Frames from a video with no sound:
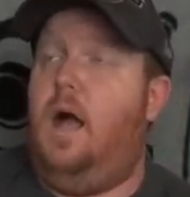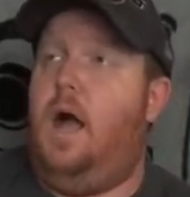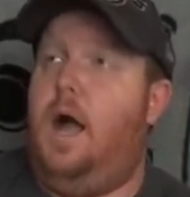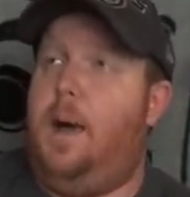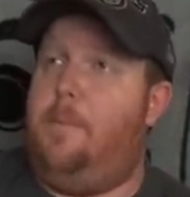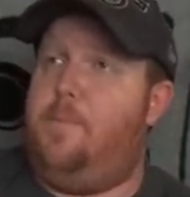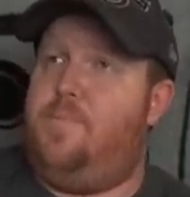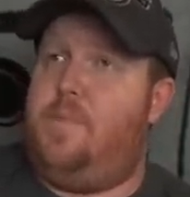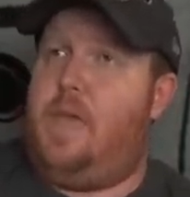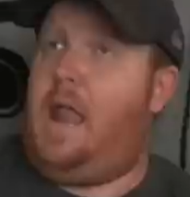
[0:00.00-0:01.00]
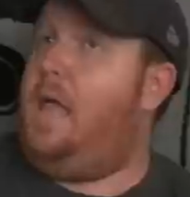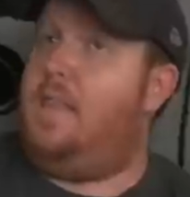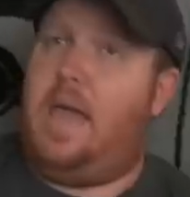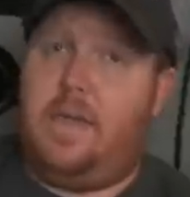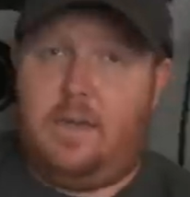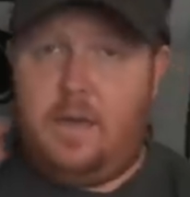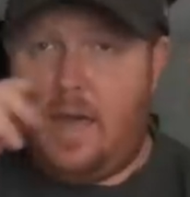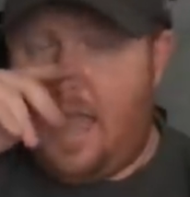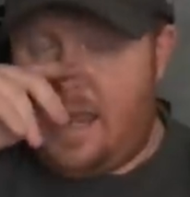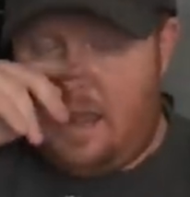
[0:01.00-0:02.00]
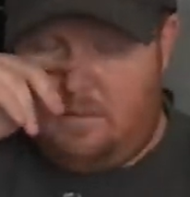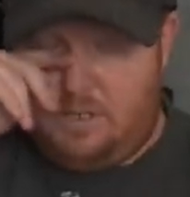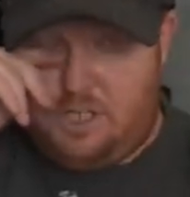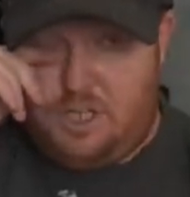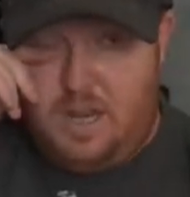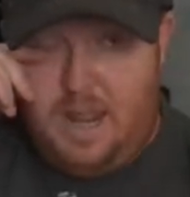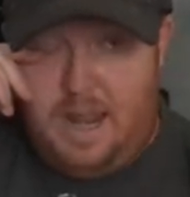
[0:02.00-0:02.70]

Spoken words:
And I like Aiden English.